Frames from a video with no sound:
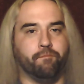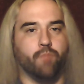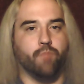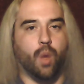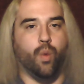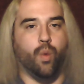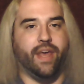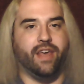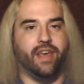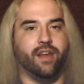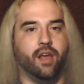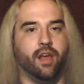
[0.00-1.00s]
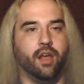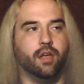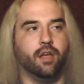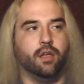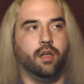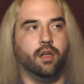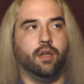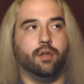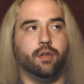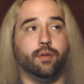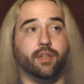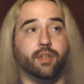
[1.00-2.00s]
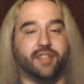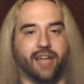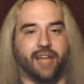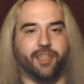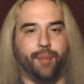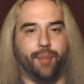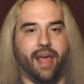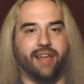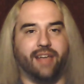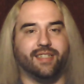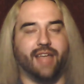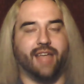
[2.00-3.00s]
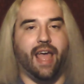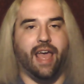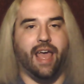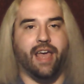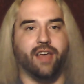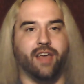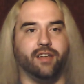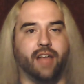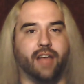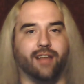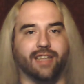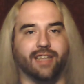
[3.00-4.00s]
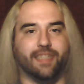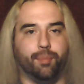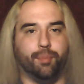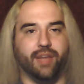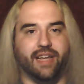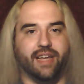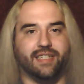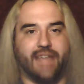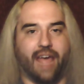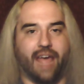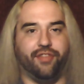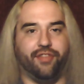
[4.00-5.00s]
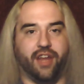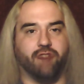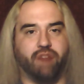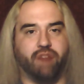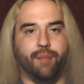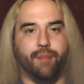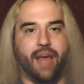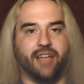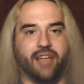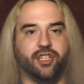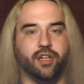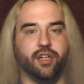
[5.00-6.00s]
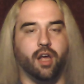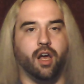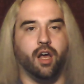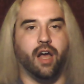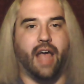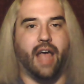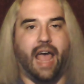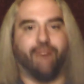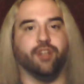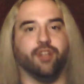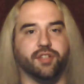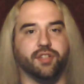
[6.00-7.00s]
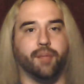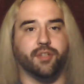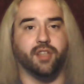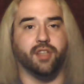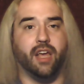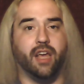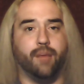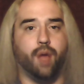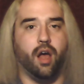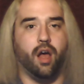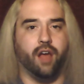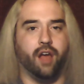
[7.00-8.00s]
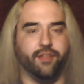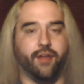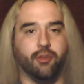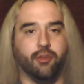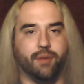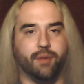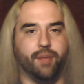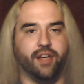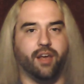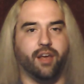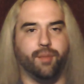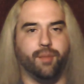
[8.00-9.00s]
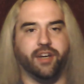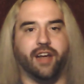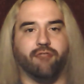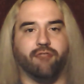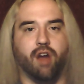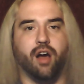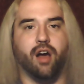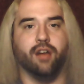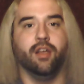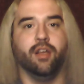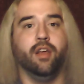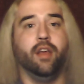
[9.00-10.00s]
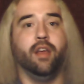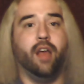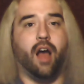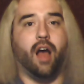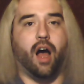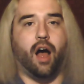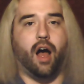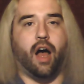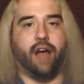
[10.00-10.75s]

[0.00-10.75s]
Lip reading: when Sasha Banks and Alexa Bliss had their rematch after SummerSlam the following Monday on Monday Night Raw. I